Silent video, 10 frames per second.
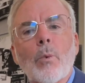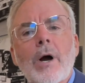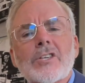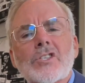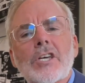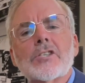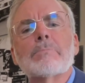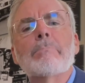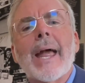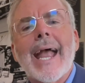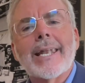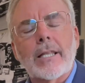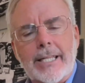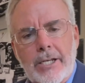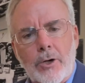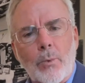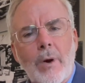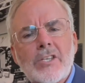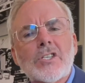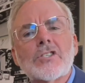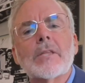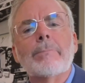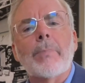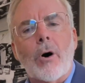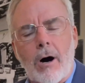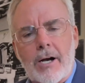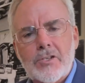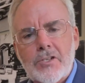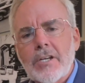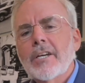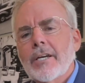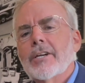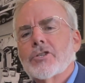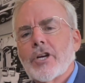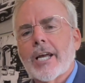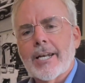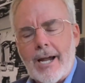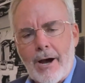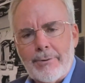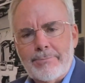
Wes as band leader, Wes as the boss. Check it out.